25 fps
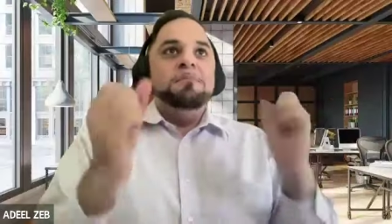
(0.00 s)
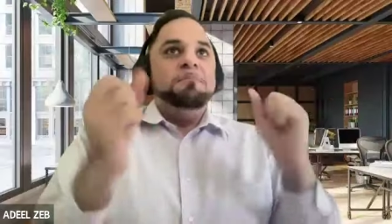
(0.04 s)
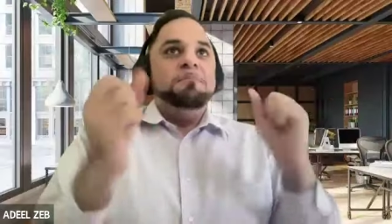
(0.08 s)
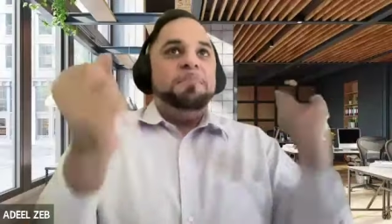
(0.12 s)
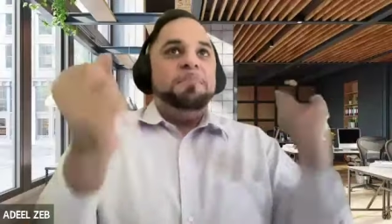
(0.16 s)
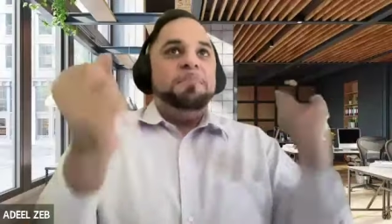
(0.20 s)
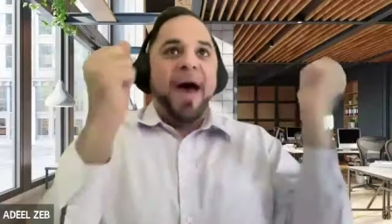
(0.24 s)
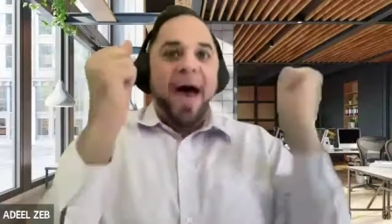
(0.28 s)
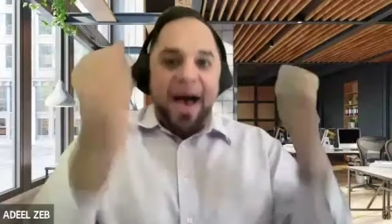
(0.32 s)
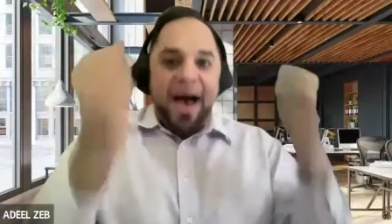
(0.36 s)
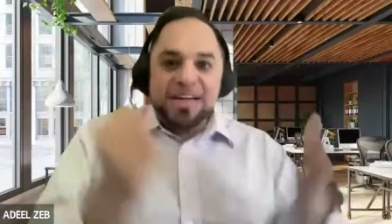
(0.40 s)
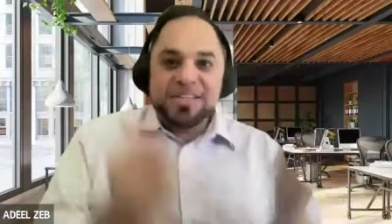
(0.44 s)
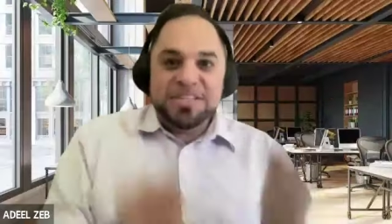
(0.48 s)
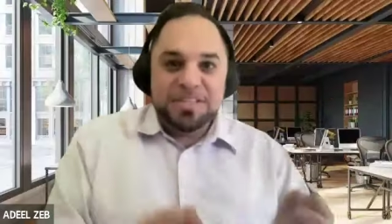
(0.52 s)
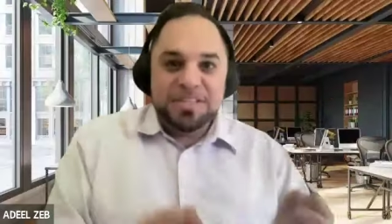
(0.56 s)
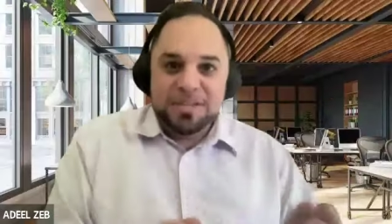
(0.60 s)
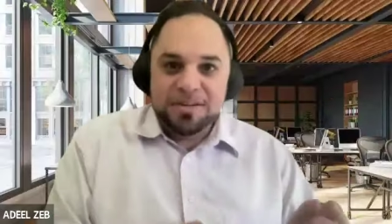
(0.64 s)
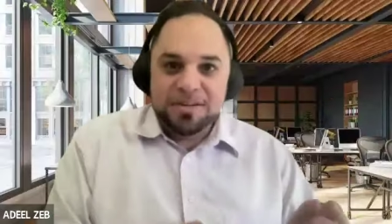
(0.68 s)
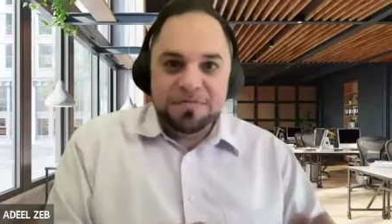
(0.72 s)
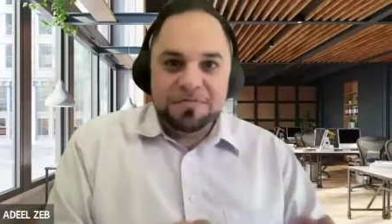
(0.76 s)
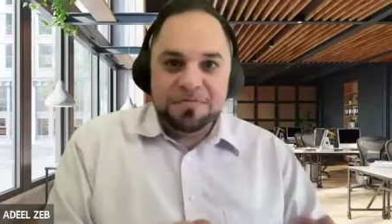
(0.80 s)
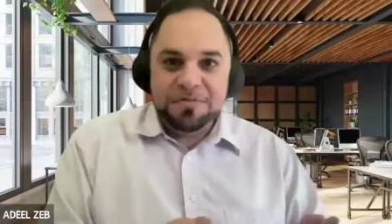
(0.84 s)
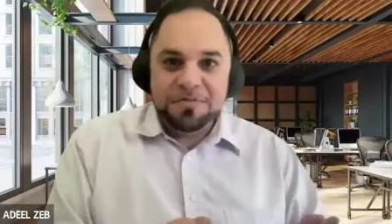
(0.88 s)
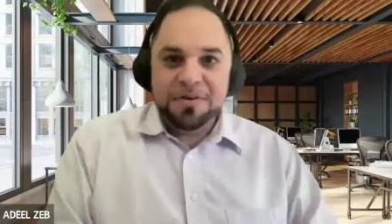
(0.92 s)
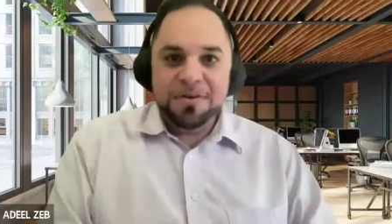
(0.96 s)

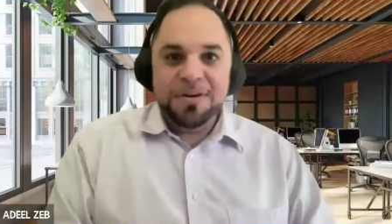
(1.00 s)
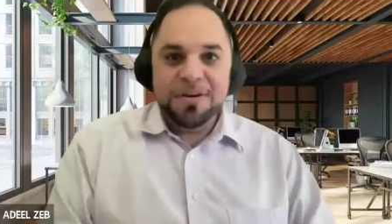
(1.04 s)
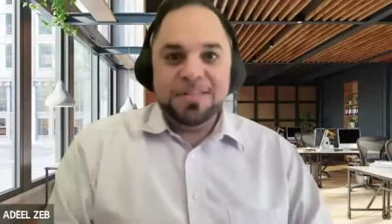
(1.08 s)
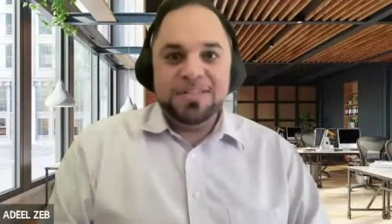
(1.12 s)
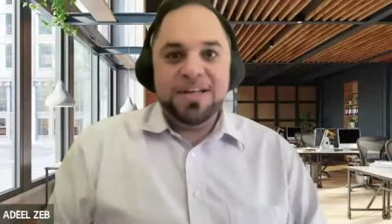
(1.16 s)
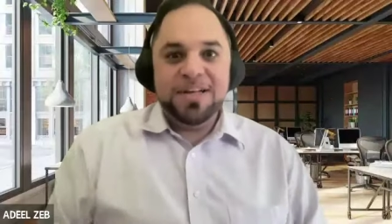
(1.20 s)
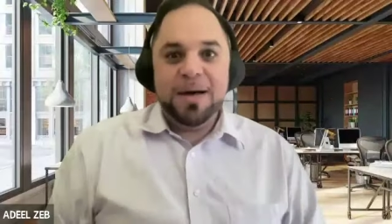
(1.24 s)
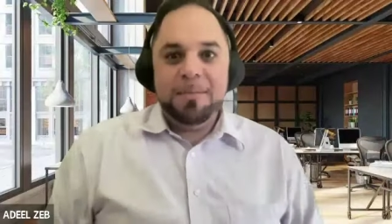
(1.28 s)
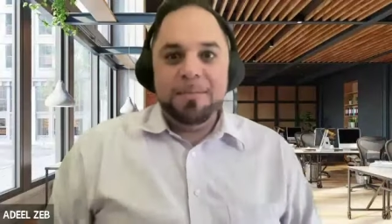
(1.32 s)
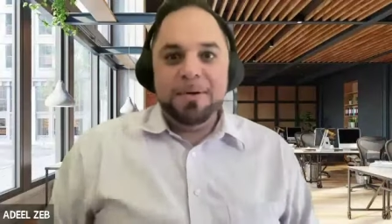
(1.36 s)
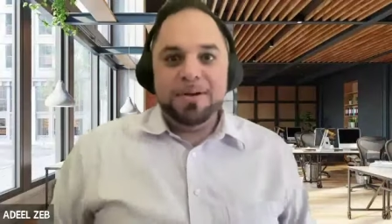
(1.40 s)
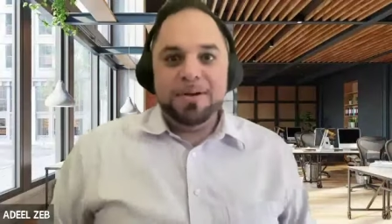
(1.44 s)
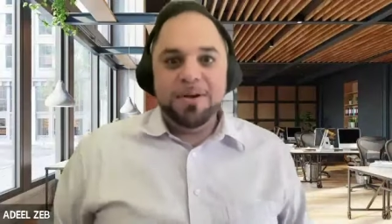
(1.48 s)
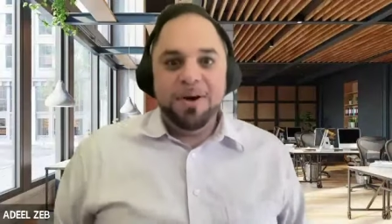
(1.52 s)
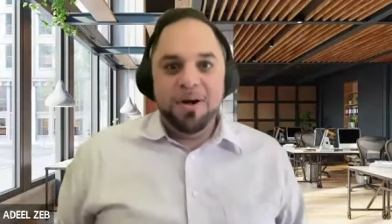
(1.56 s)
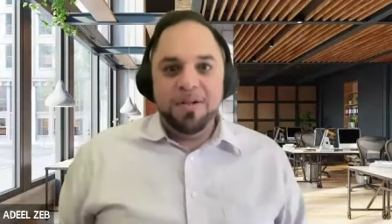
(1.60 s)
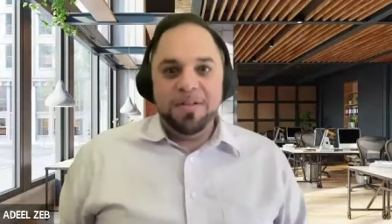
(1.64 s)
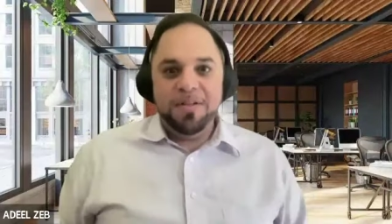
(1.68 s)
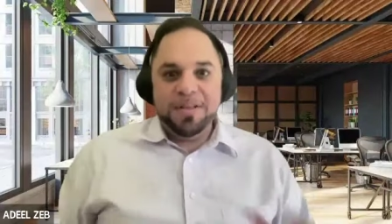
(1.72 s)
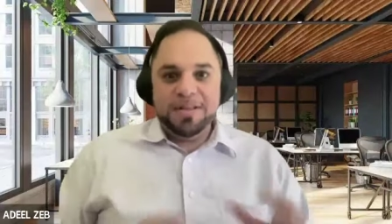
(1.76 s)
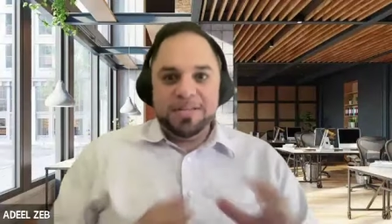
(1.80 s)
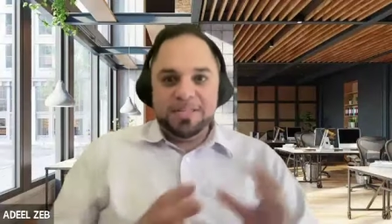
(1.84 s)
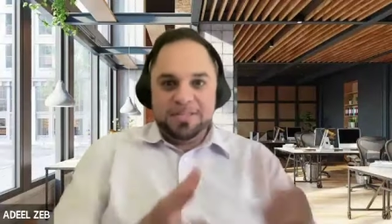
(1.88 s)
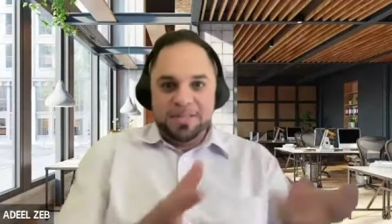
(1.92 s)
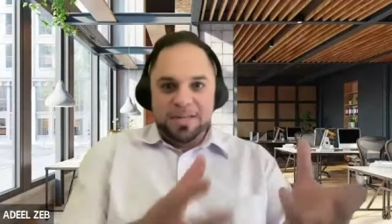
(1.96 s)
passion for Islamic
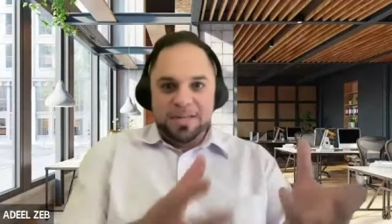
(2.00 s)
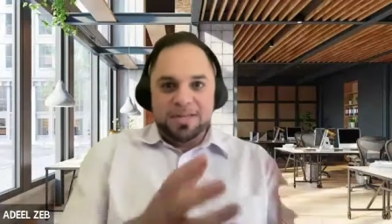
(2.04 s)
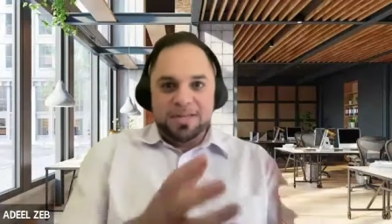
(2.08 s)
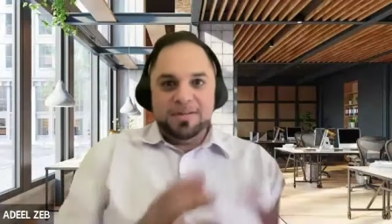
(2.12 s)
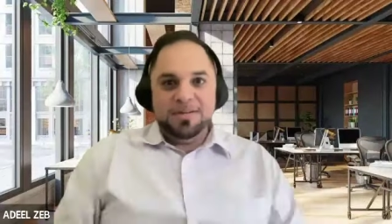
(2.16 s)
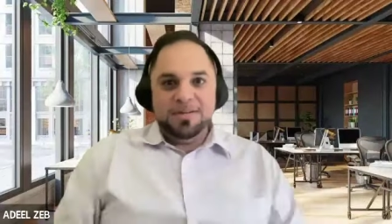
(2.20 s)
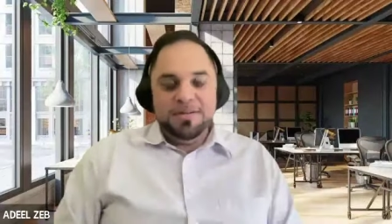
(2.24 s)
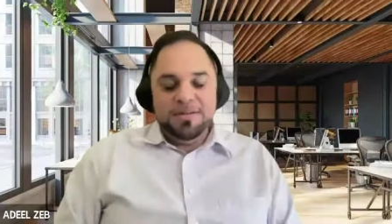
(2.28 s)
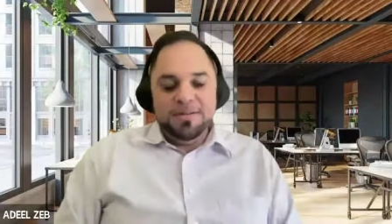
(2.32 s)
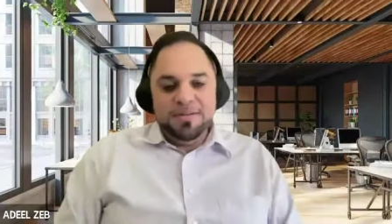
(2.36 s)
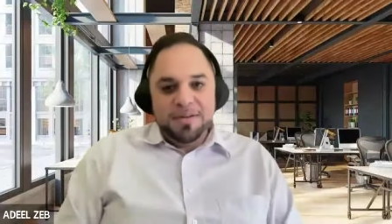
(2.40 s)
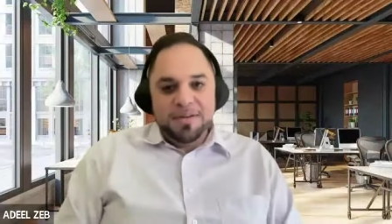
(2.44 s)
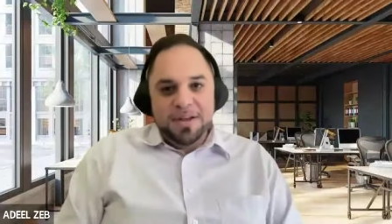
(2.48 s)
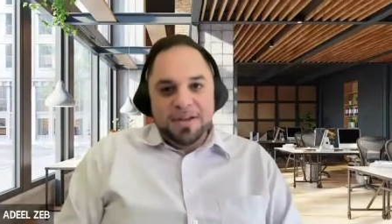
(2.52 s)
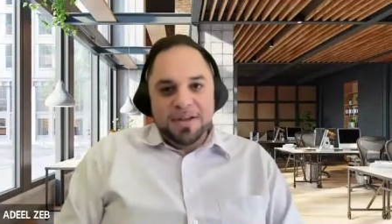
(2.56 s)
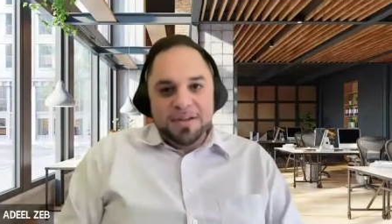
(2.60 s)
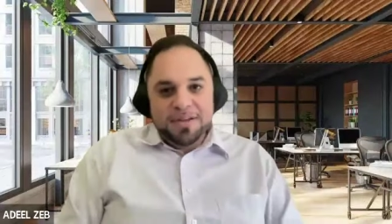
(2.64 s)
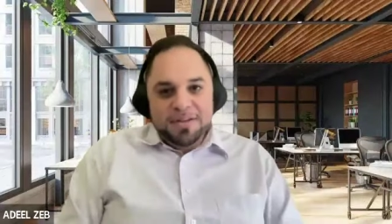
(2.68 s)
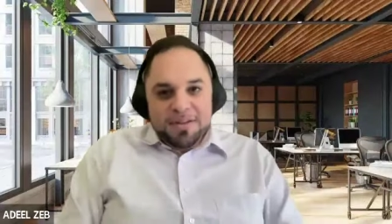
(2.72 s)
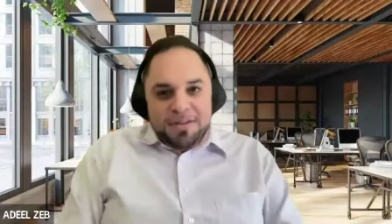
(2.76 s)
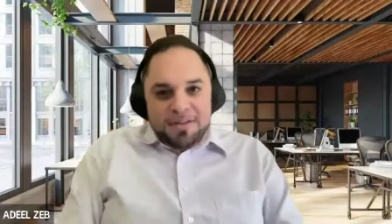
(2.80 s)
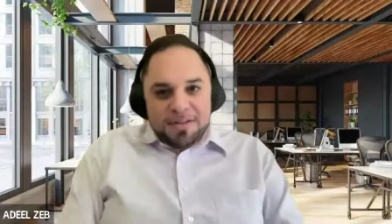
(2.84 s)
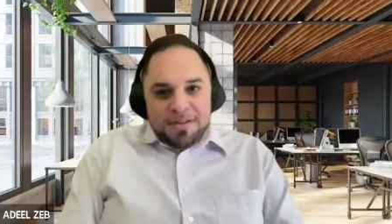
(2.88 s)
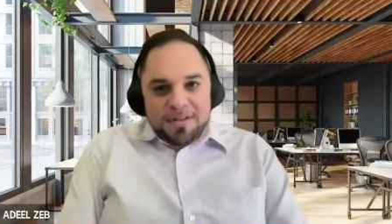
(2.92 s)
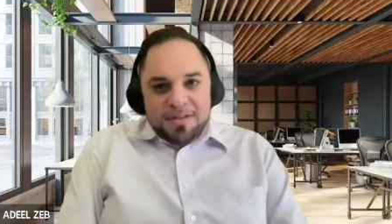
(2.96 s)
knowledge and right?
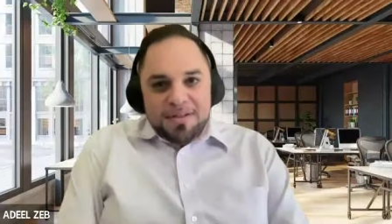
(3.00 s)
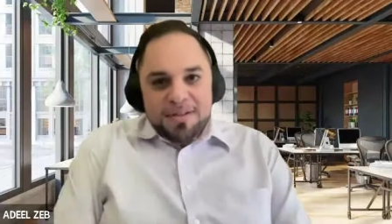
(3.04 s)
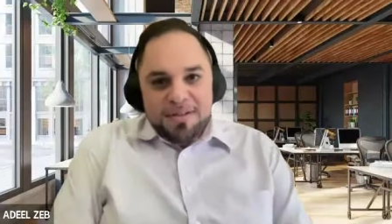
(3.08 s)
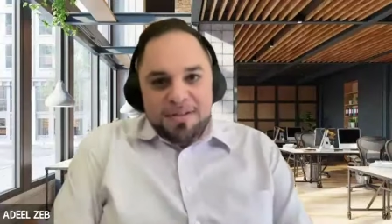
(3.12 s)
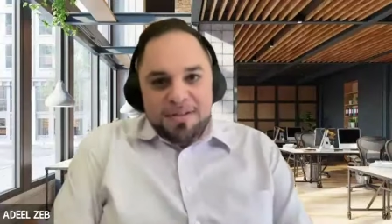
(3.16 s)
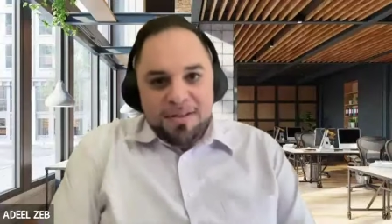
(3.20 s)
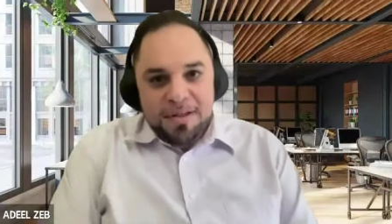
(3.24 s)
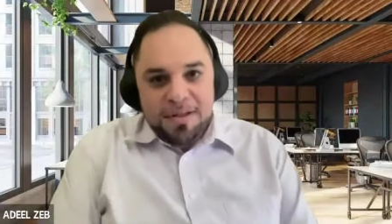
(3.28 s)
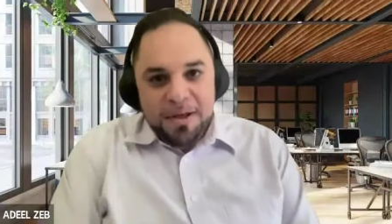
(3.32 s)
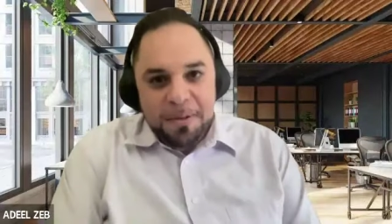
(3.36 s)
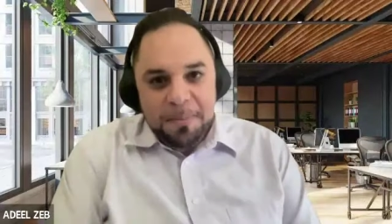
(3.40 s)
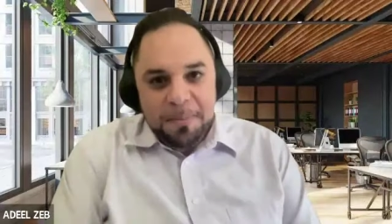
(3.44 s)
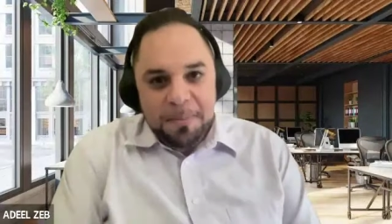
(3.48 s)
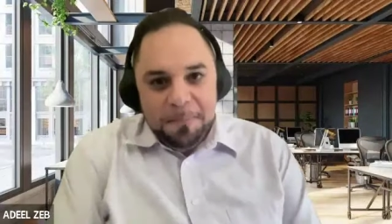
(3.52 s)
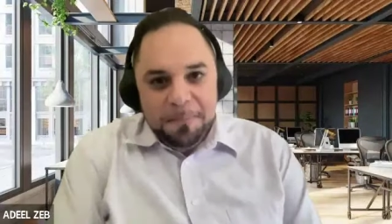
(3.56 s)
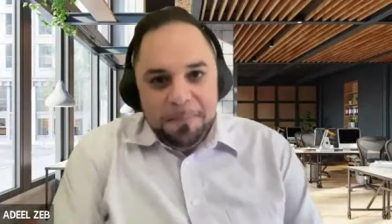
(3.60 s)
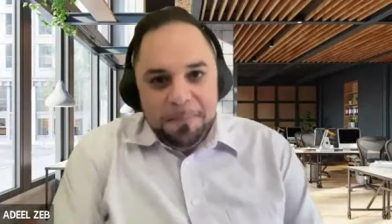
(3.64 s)
Yeah.